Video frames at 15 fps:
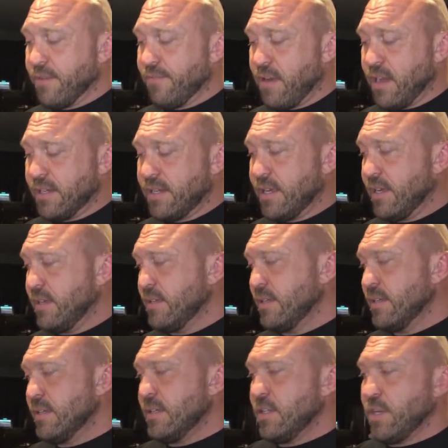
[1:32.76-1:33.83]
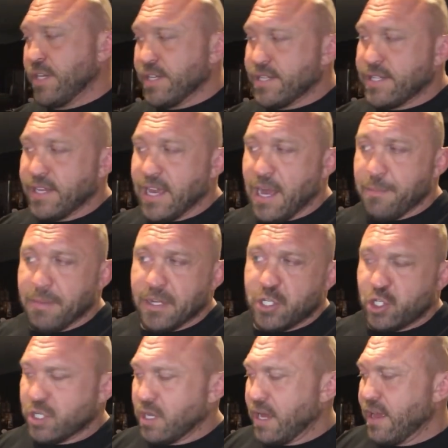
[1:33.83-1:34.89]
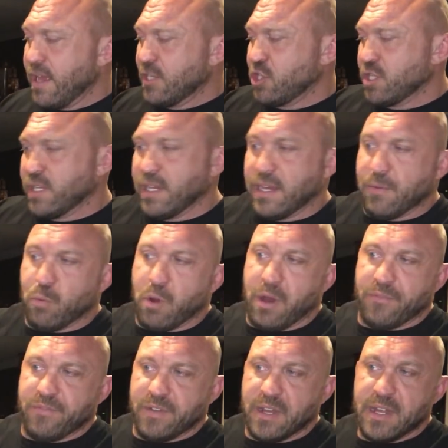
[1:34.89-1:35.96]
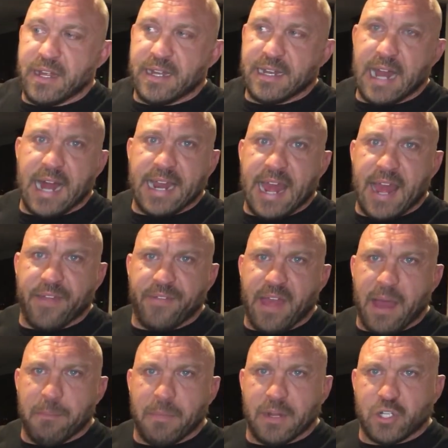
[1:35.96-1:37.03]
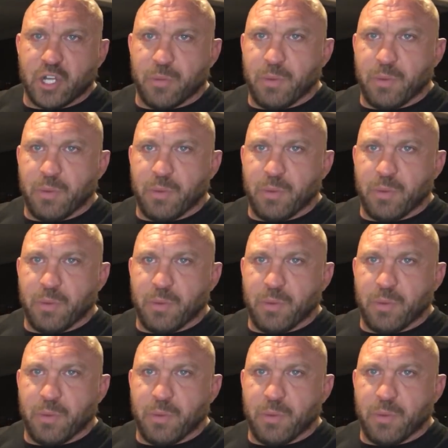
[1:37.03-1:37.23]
vodka. You could see how much I've not had that much.